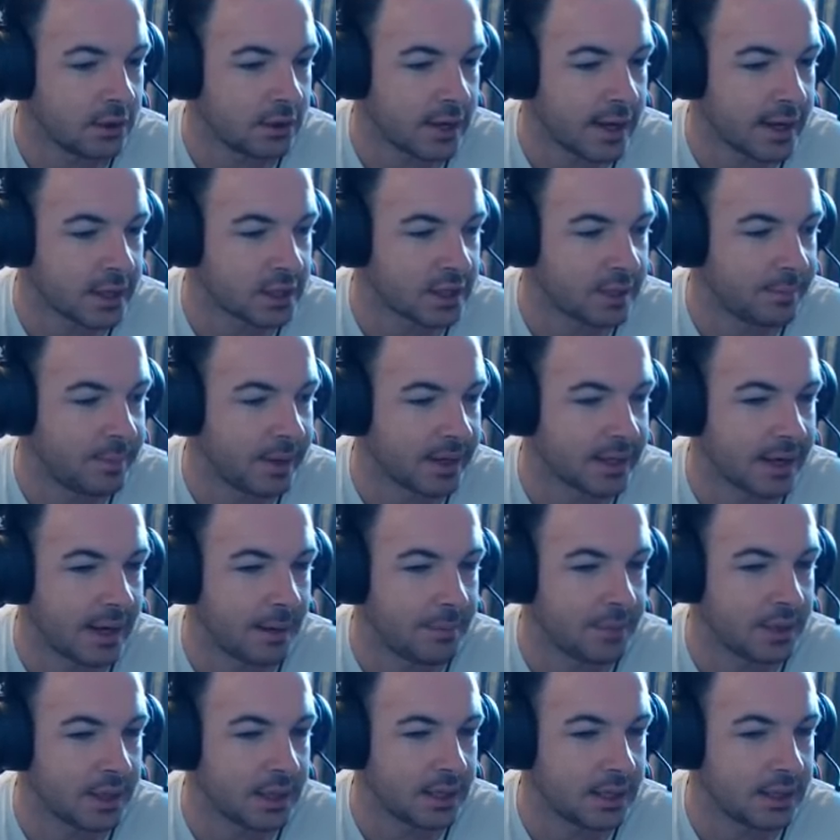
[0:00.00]
actually pick
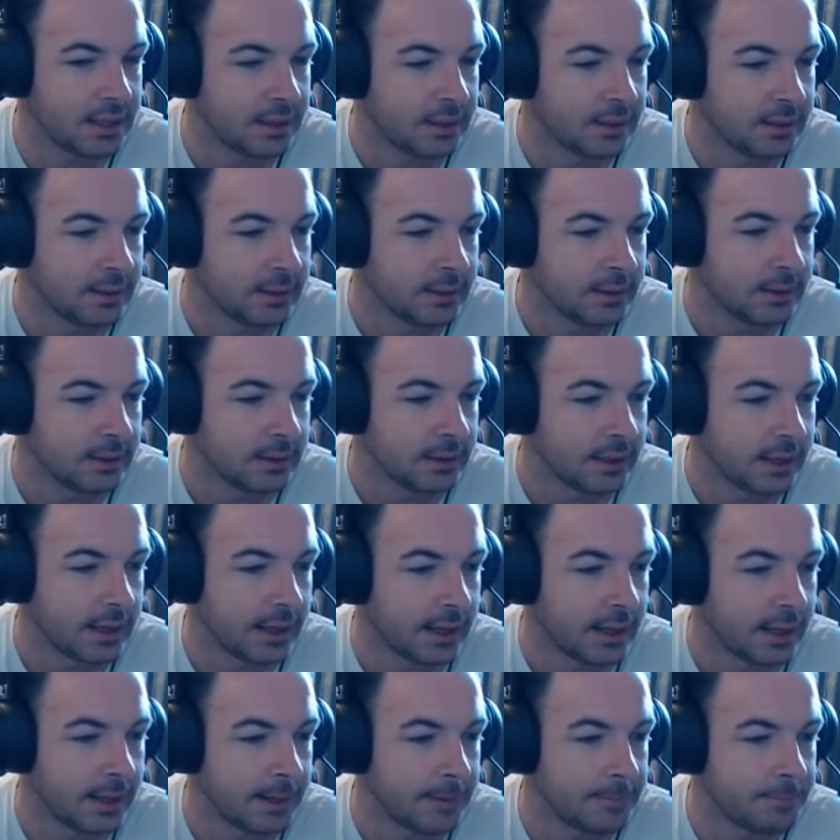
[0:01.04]
up the
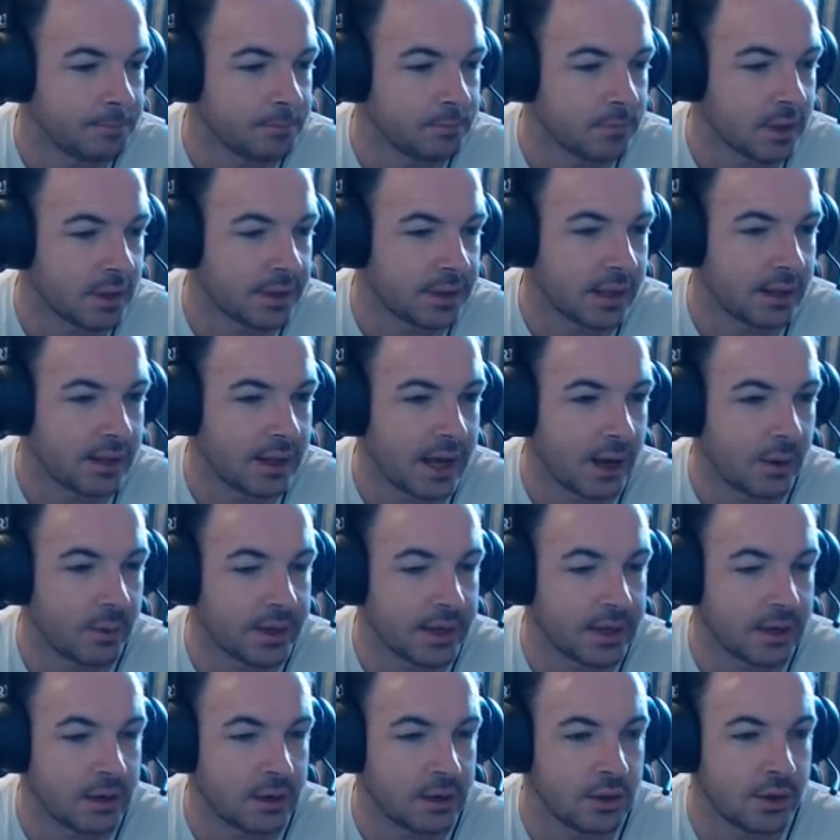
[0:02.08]
Al-Hawa
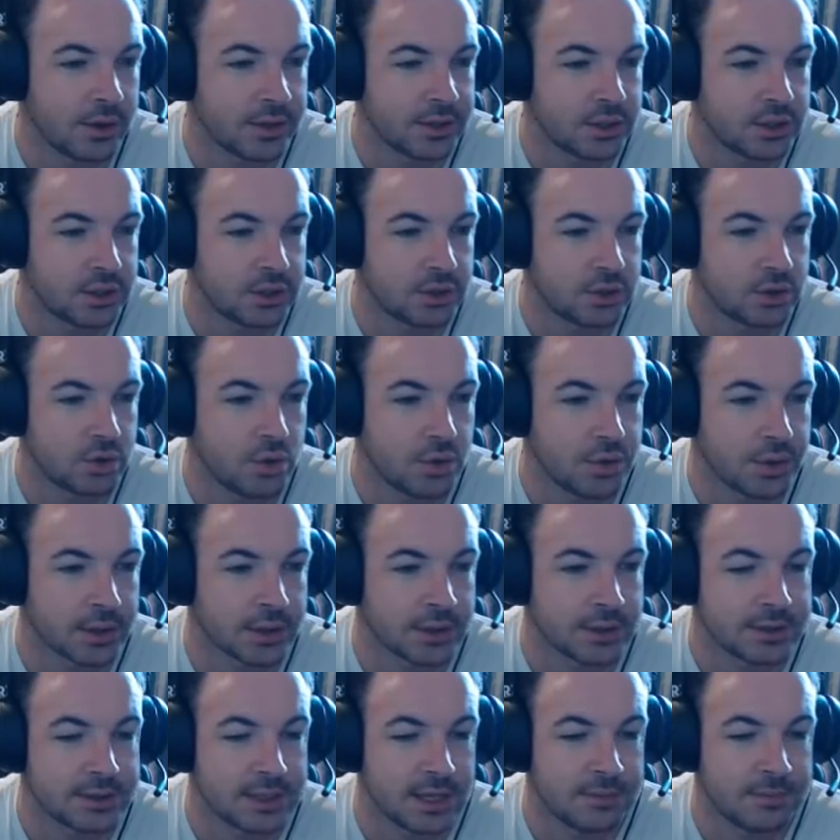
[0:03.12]
here, although I do
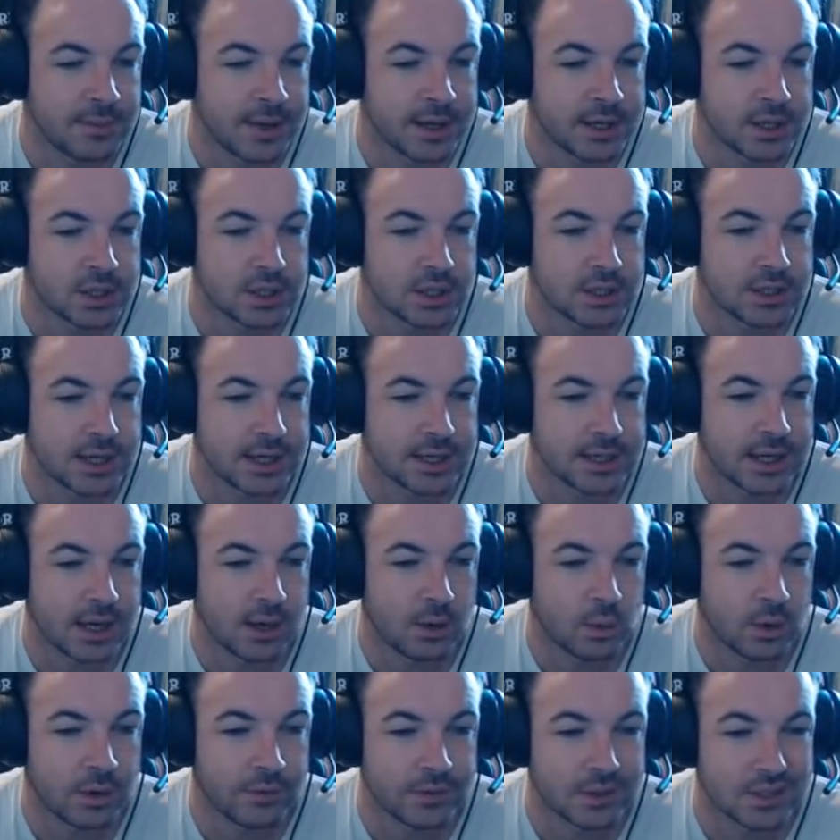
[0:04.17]
think I did manage to take
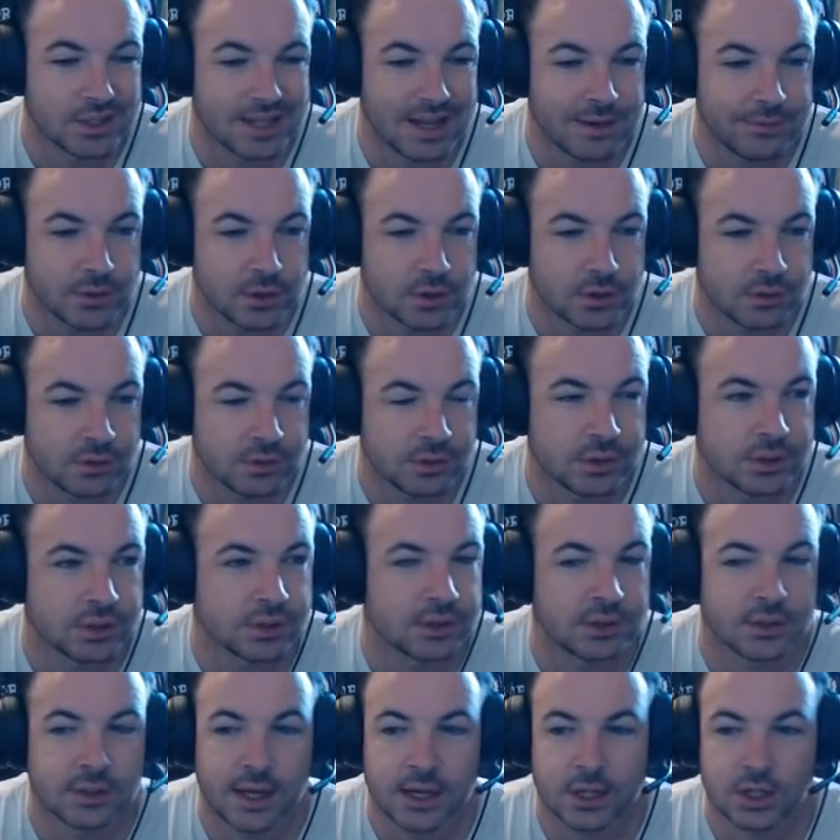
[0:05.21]
out one of his
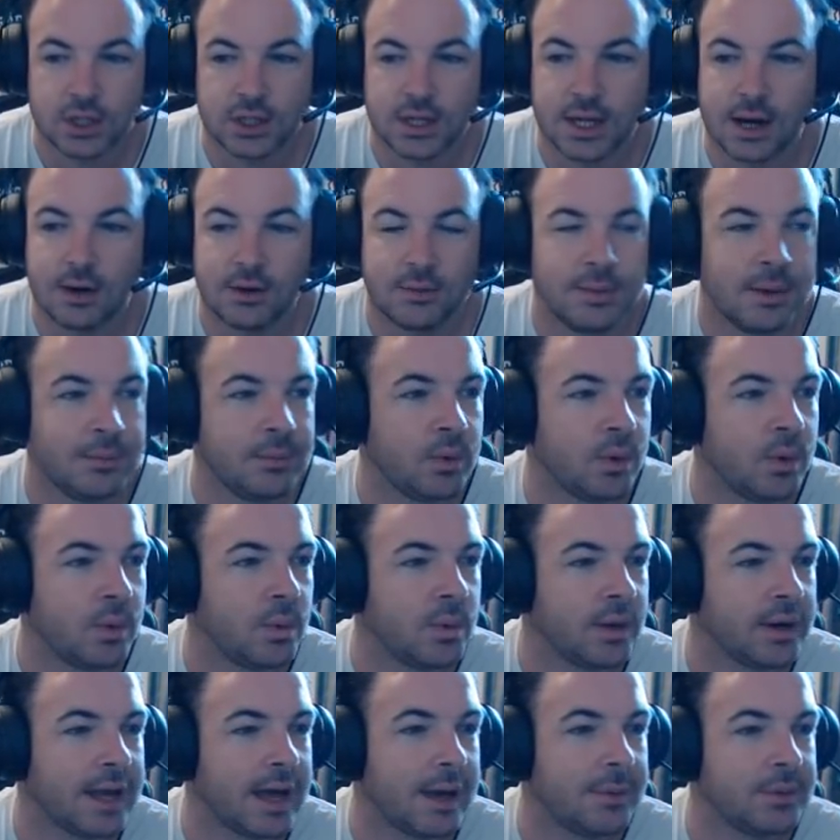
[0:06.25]
Nafatuns. Actually can't remember
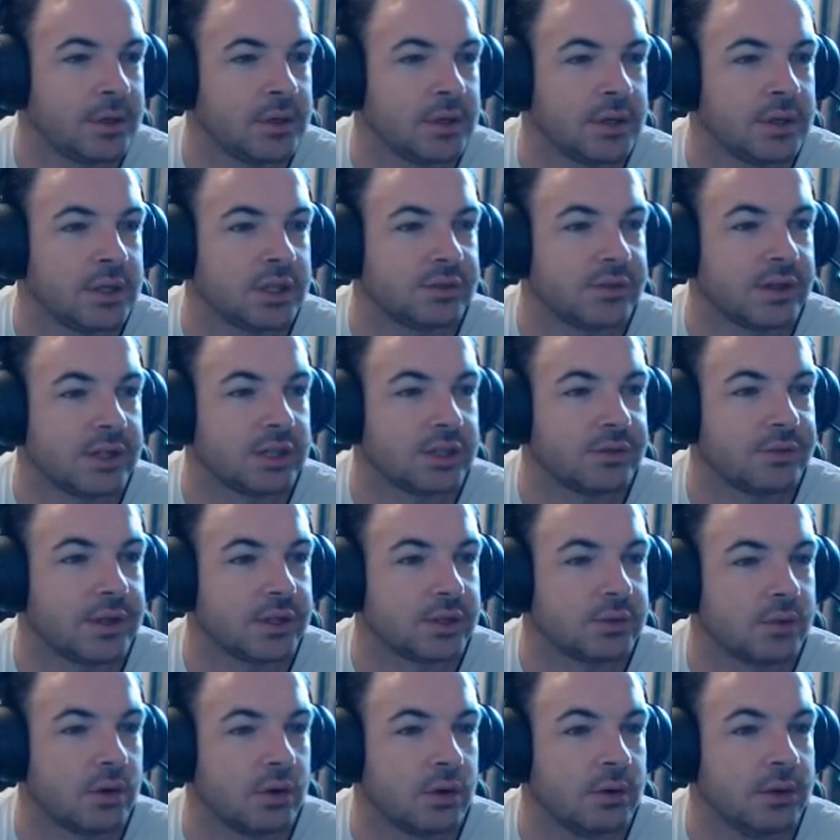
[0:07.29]
what happened in this
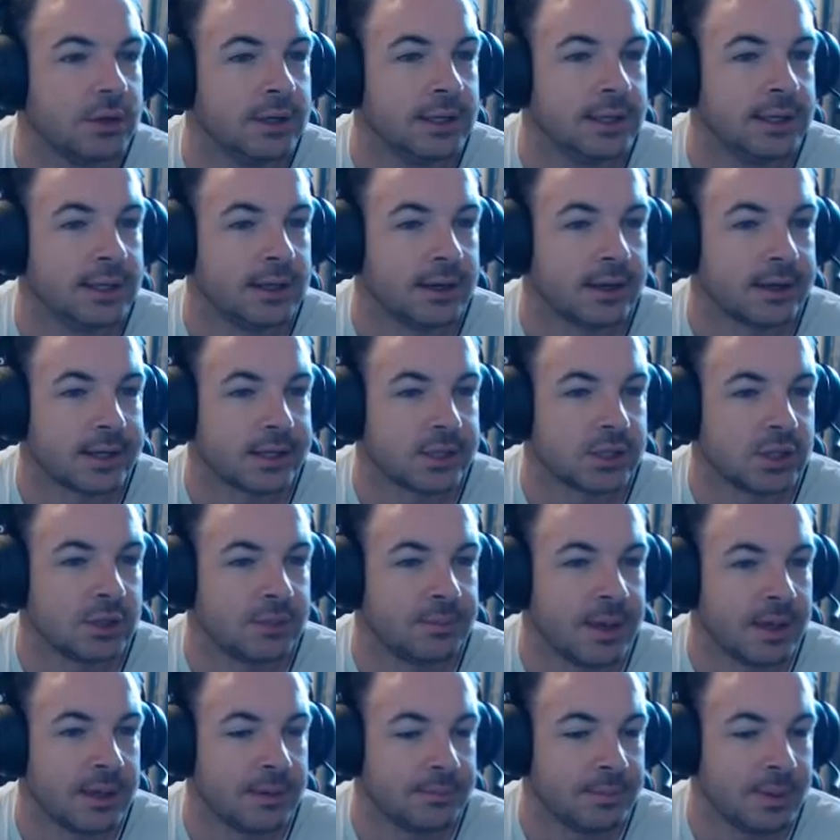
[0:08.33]
face-to-face roll. I guess it'll
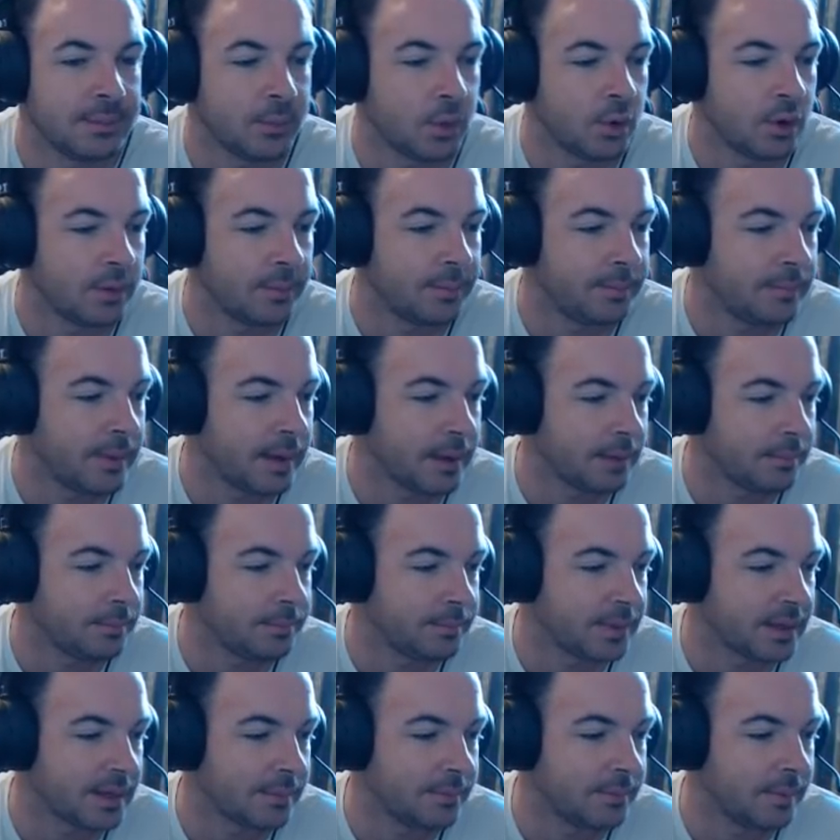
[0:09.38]

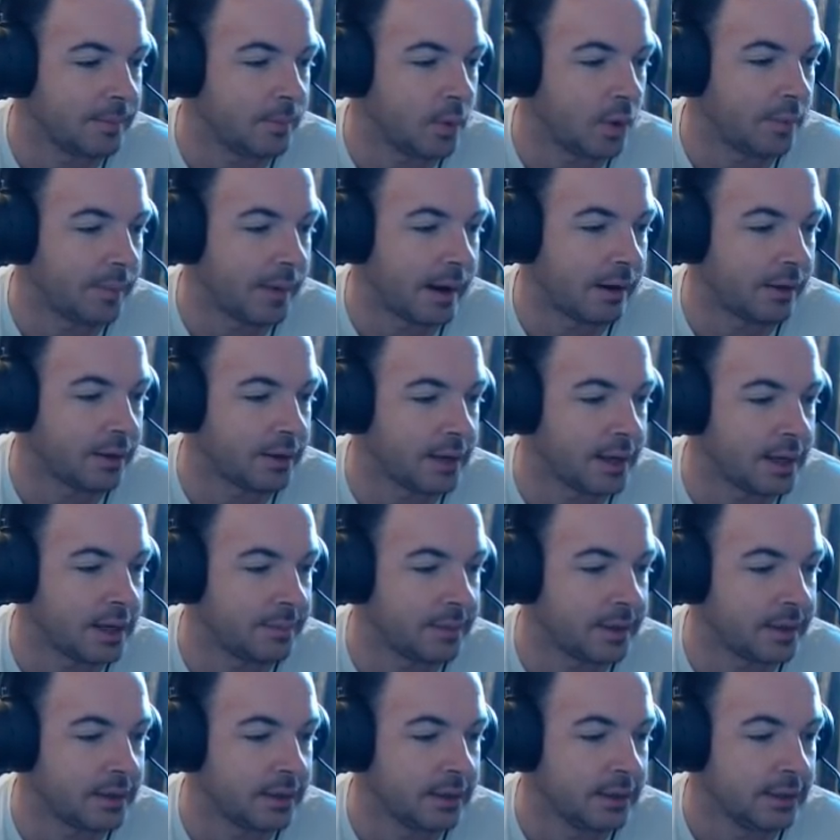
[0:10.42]
become a bit more apparent later,
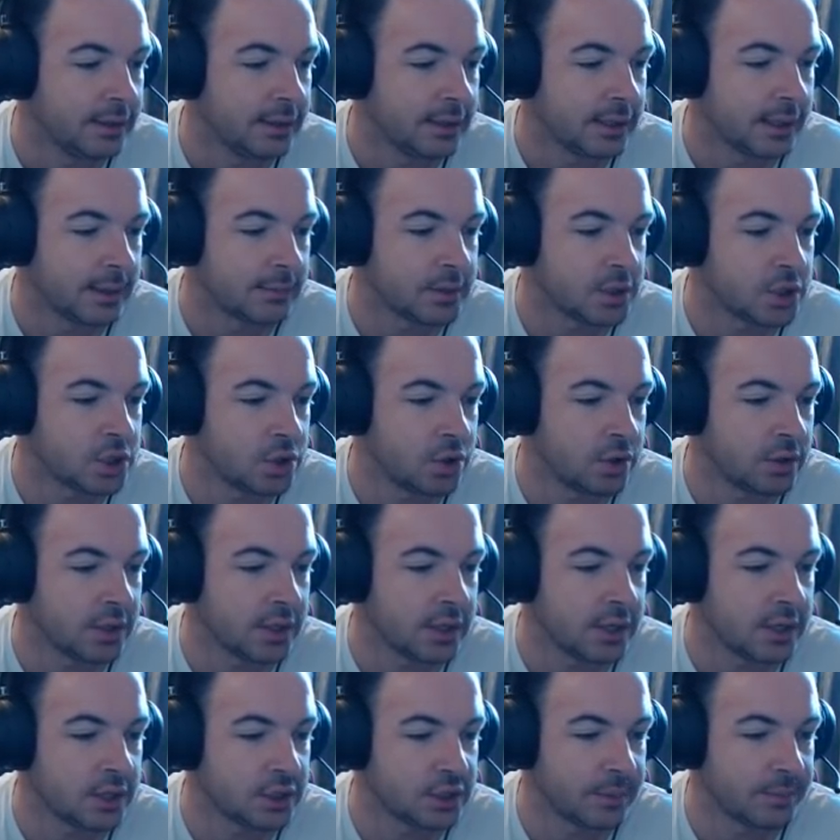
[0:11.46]
but I'm just shooting
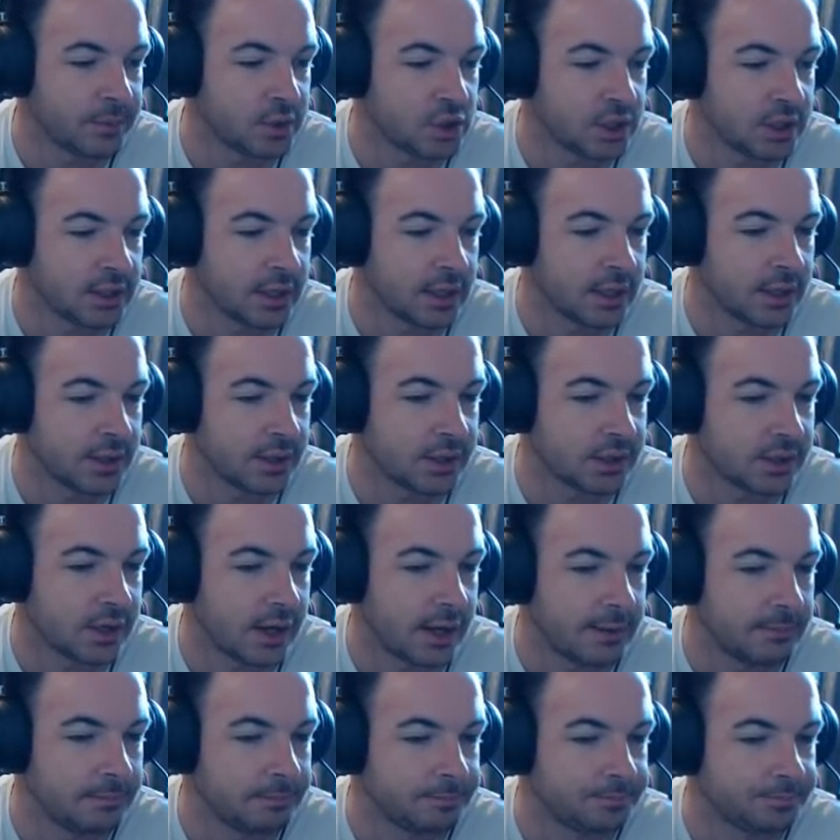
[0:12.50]
the submachine gun at this guy